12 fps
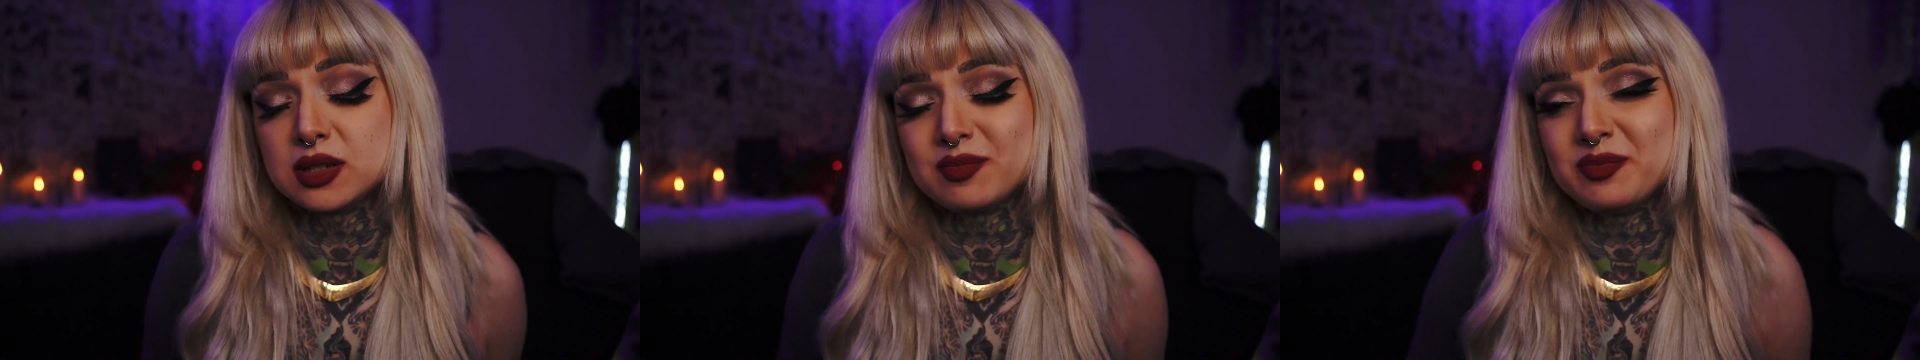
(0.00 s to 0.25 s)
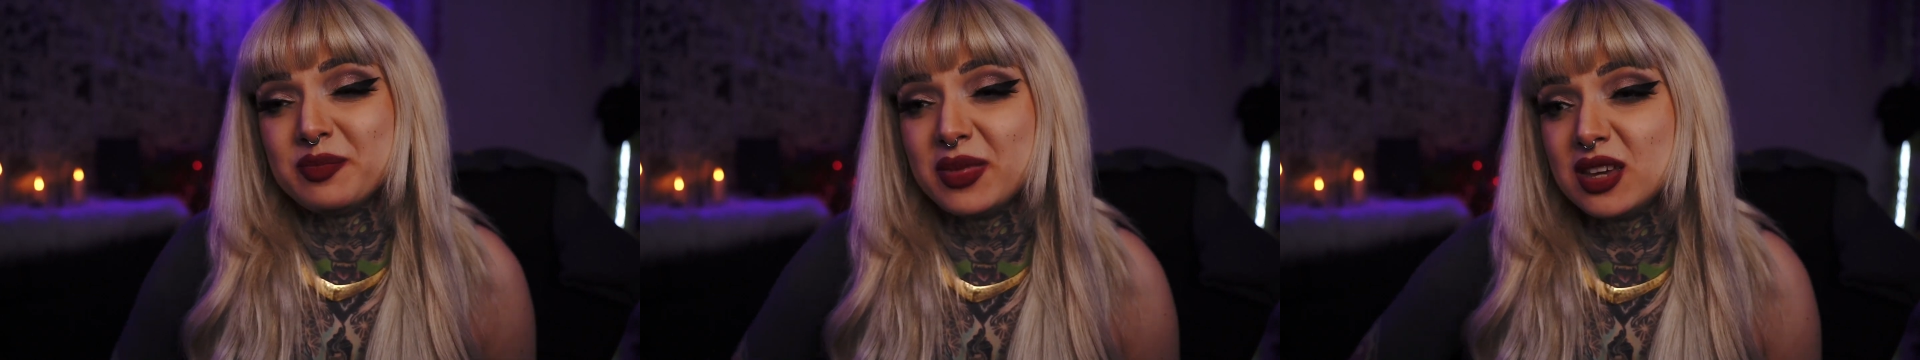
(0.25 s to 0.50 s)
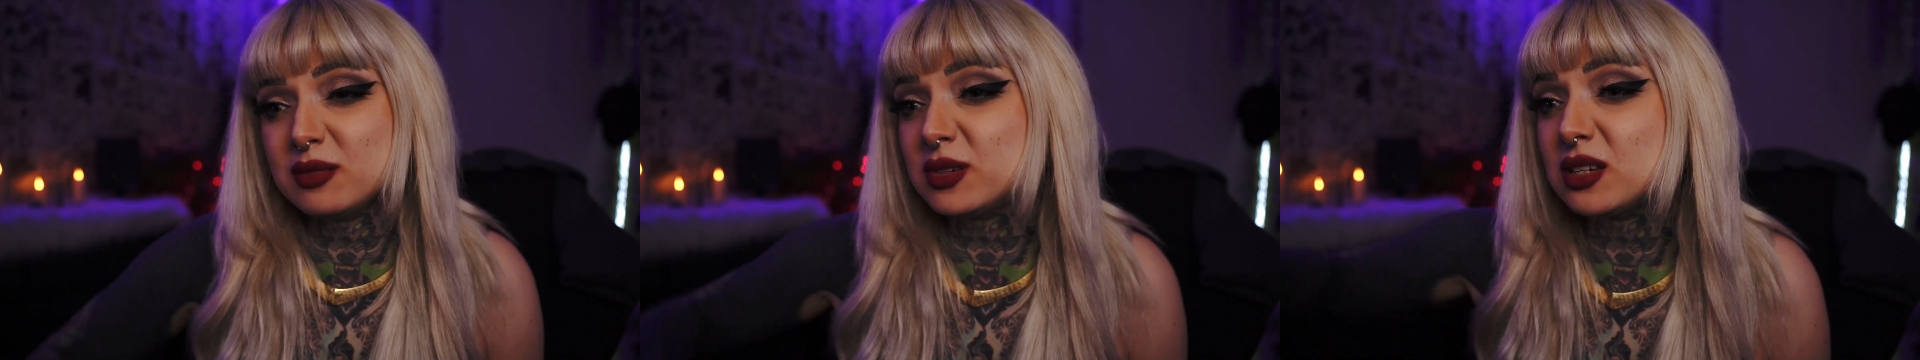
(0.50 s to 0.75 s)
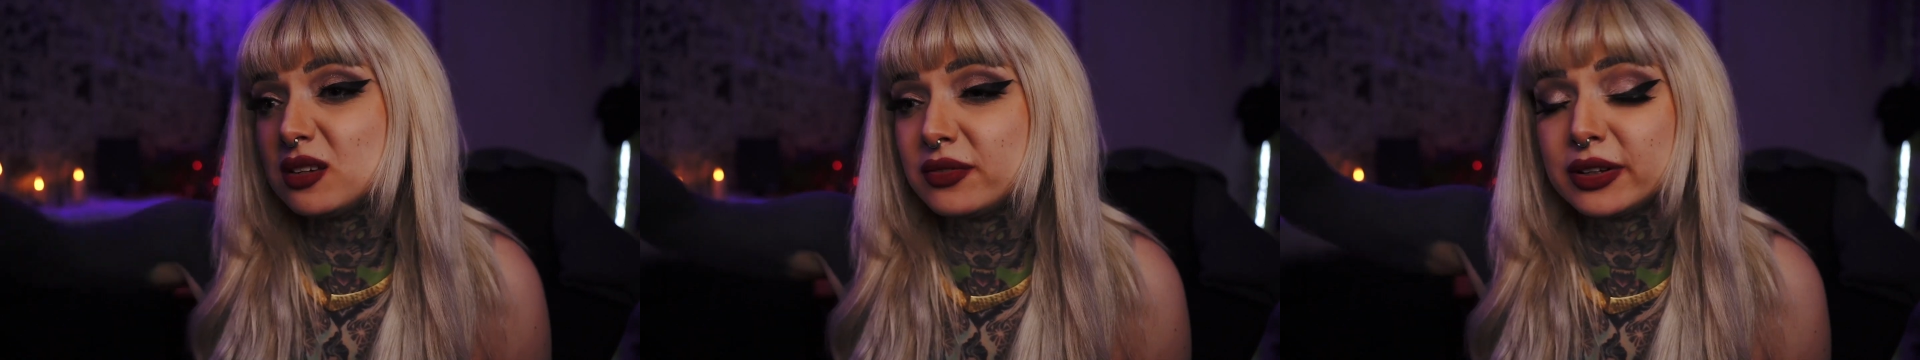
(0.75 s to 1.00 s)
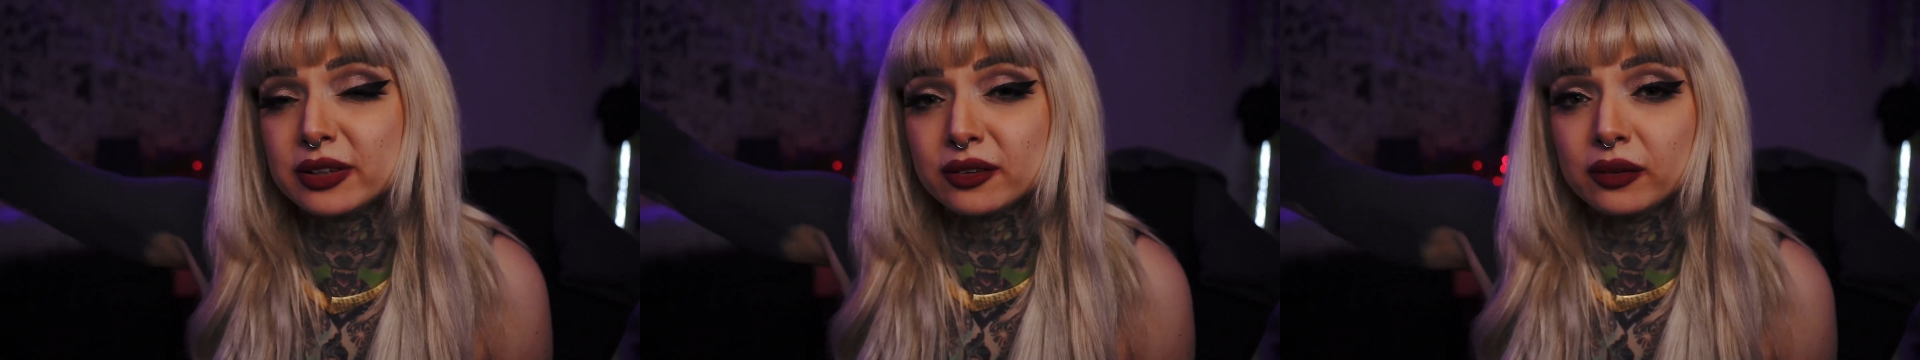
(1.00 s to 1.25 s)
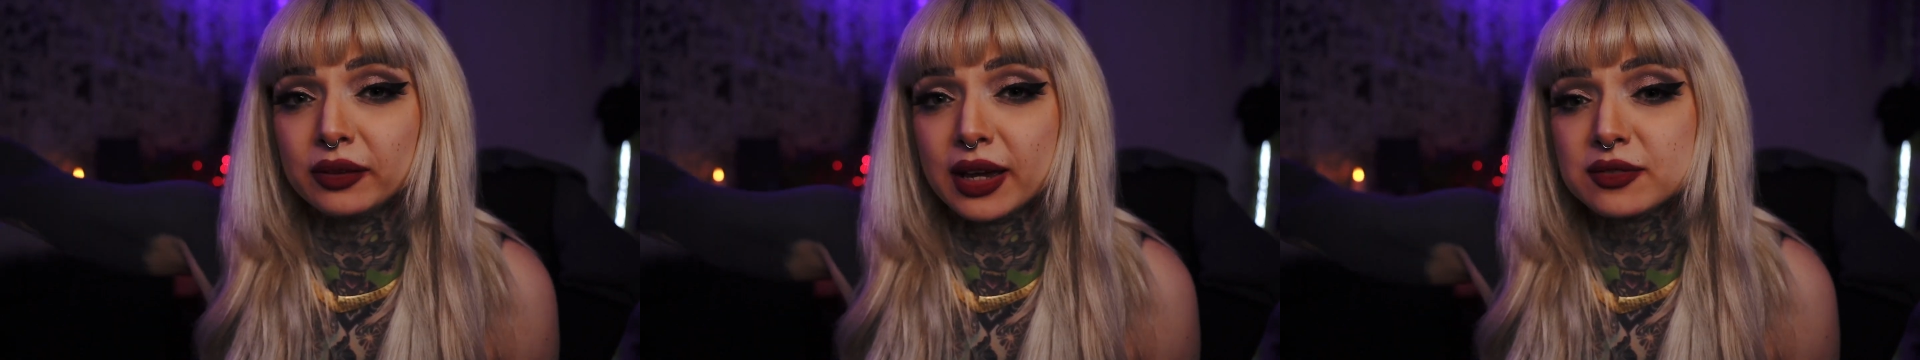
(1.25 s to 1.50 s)
maybe even in
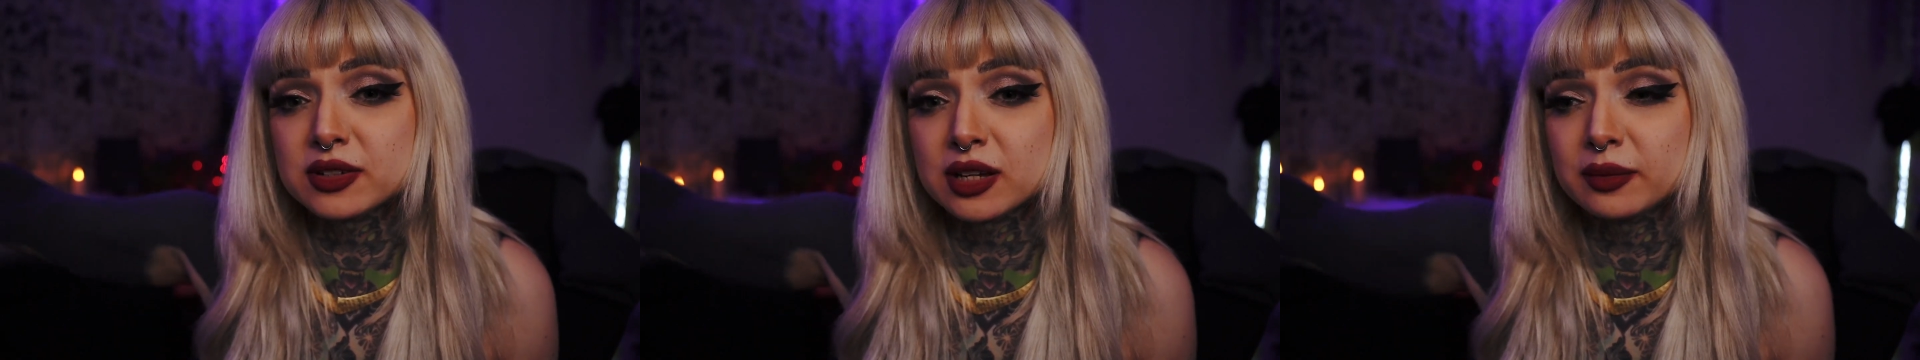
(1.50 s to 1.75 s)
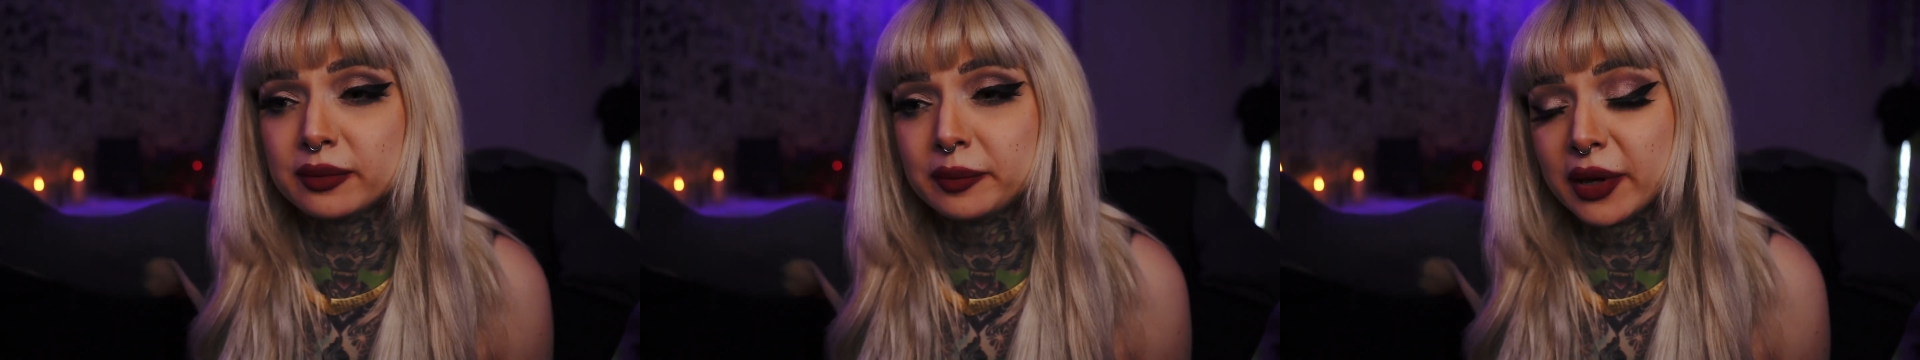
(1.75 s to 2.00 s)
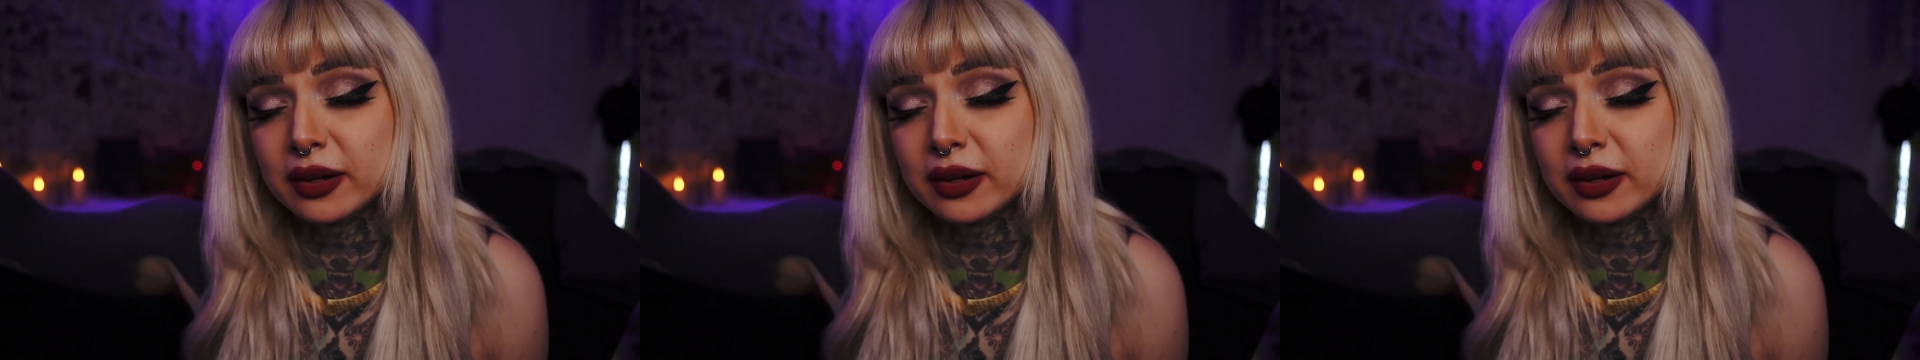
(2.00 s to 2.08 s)
their lifetime,